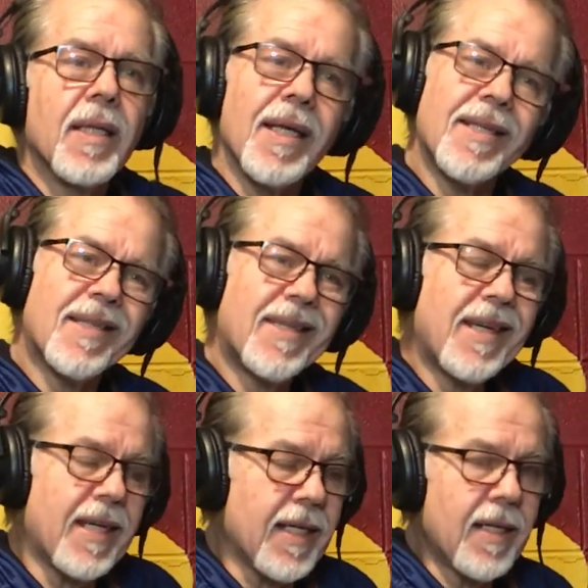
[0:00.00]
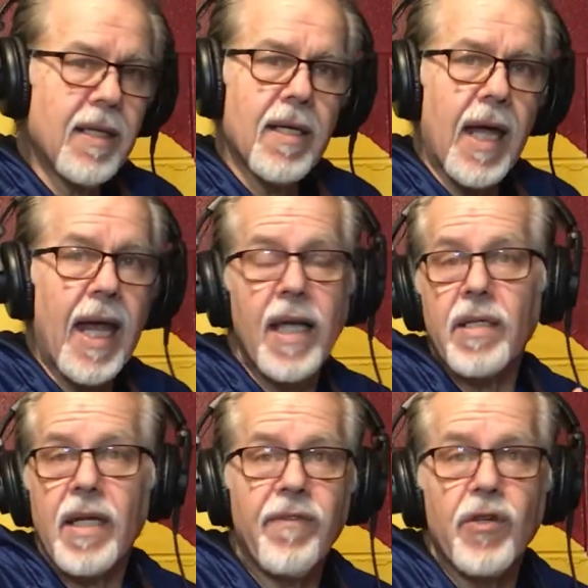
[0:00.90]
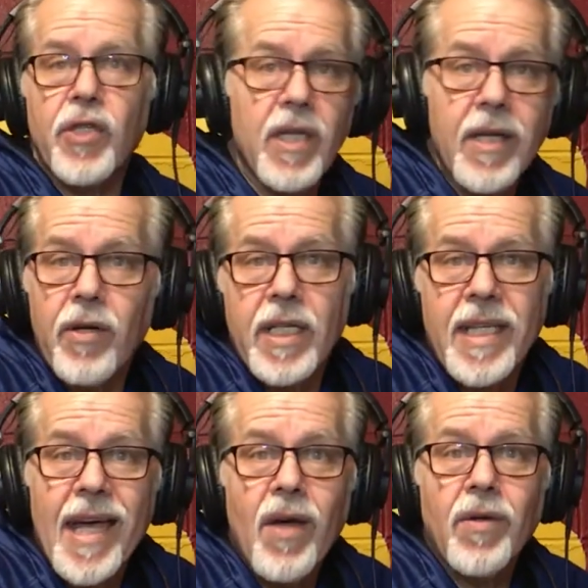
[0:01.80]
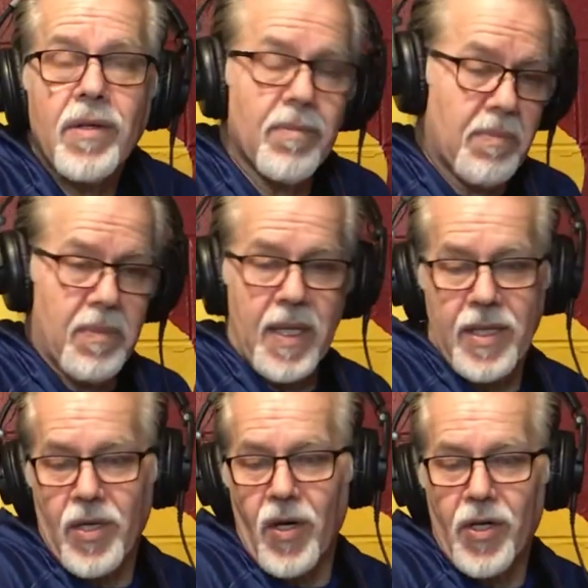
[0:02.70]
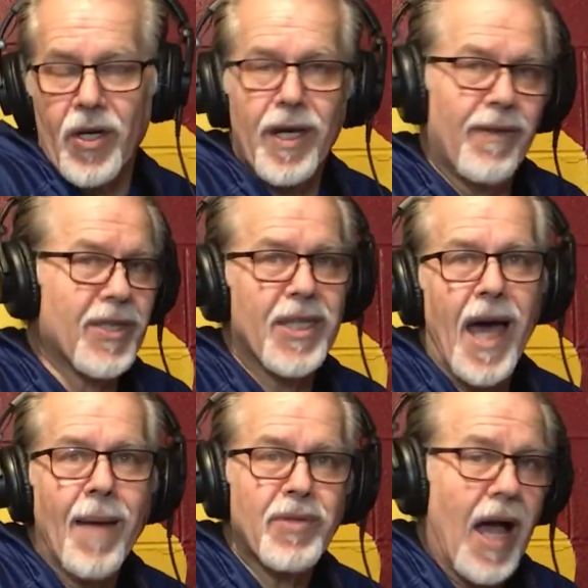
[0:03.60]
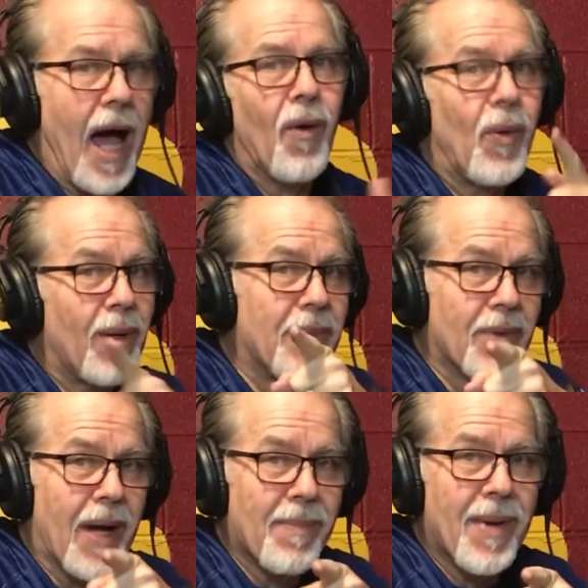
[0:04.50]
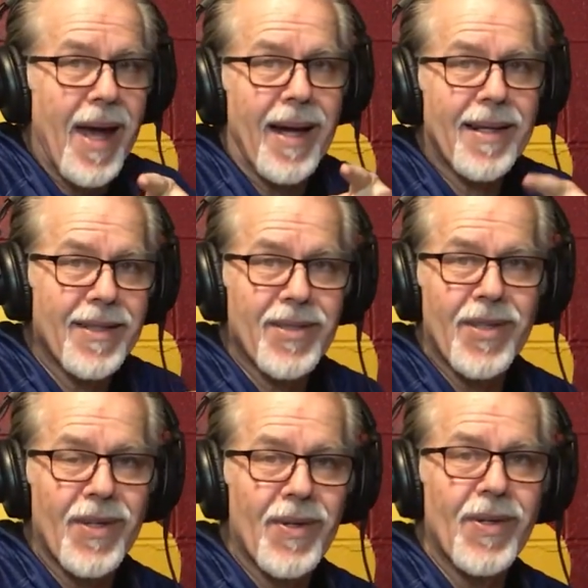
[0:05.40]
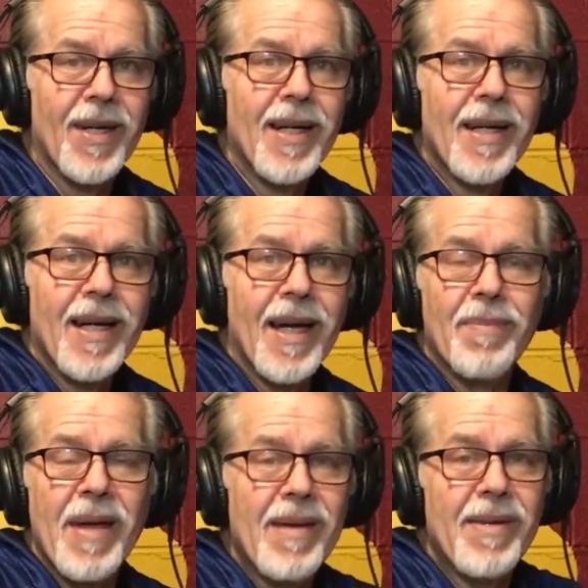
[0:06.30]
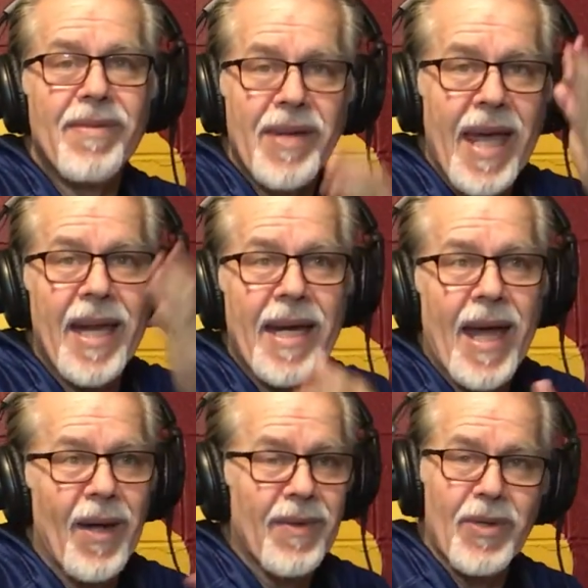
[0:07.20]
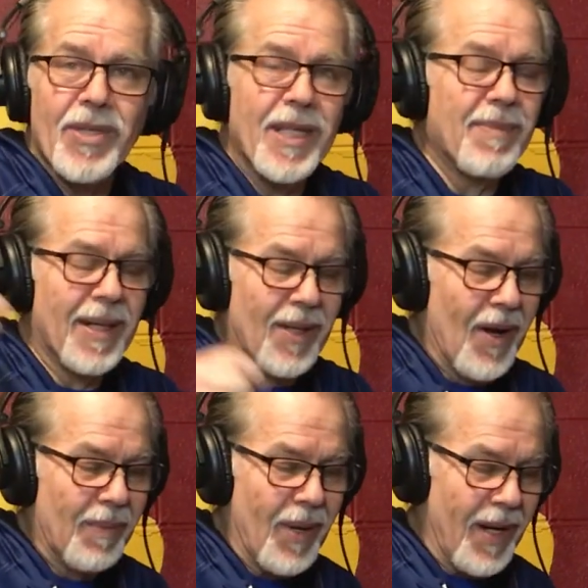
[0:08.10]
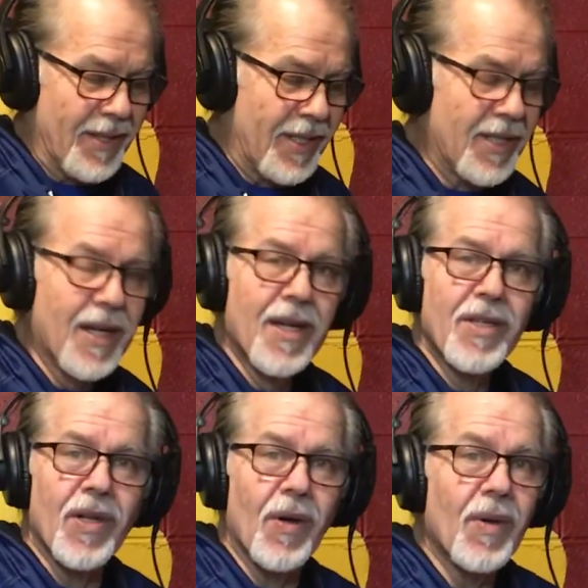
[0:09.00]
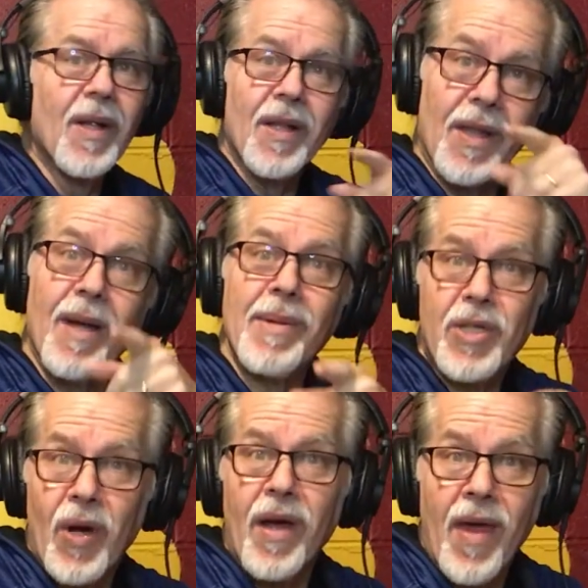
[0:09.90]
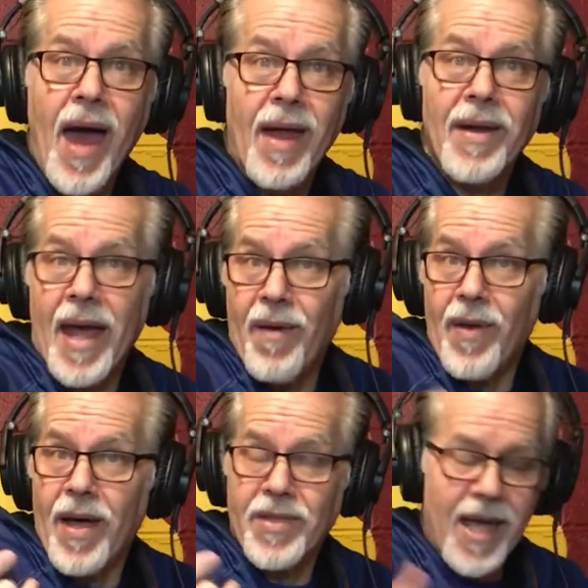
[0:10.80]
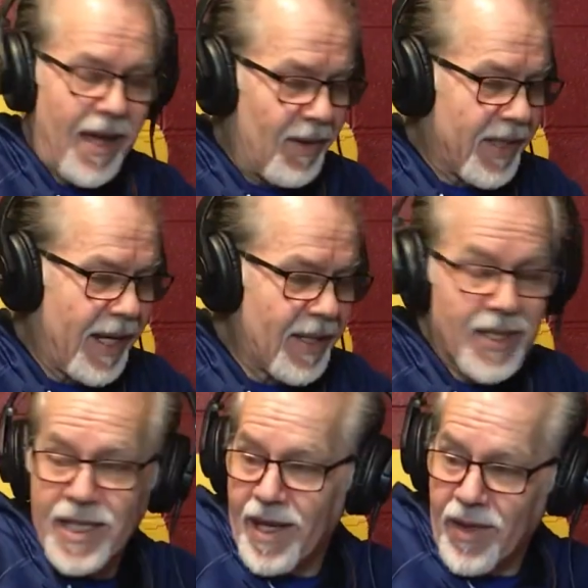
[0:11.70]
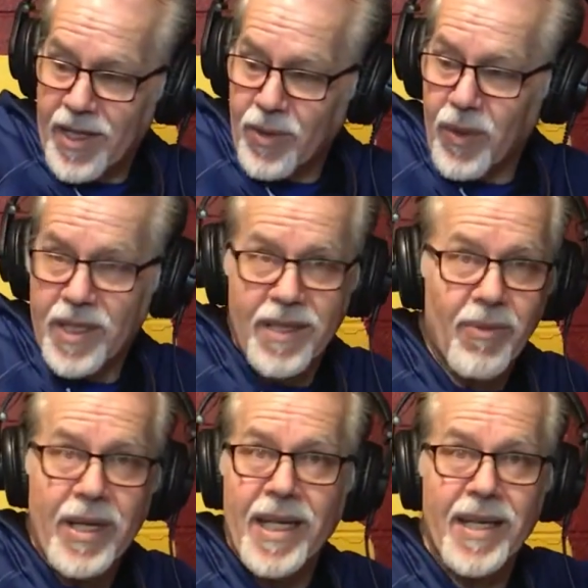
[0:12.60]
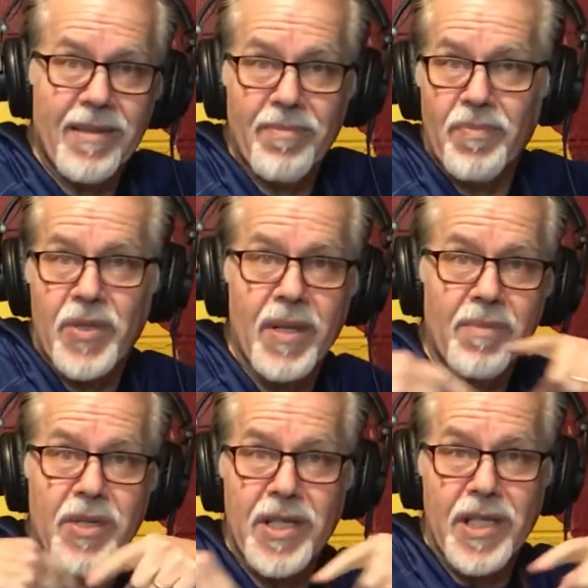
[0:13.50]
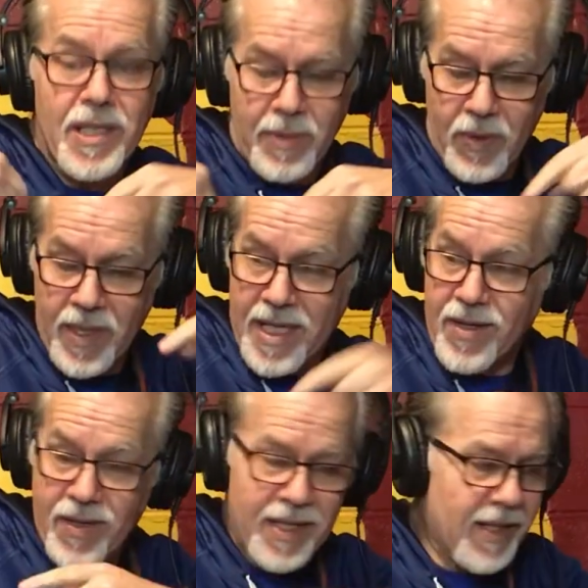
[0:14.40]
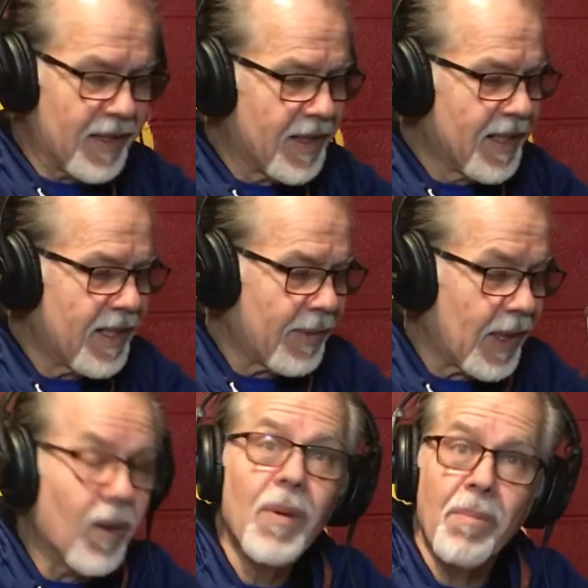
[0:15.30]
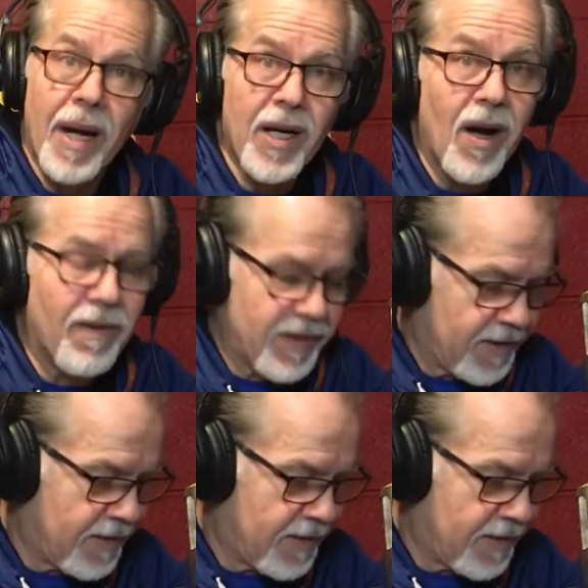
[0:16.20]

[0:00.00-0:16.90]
Let's see. And if you're still hearing sound, it's all good. If it stops, I will be right back. So I maybe even edit out if there's any big long pauses. So let me try that. How's that? Okay, let's see how this works and we can get some distance between here and here. Here we go. Mic off.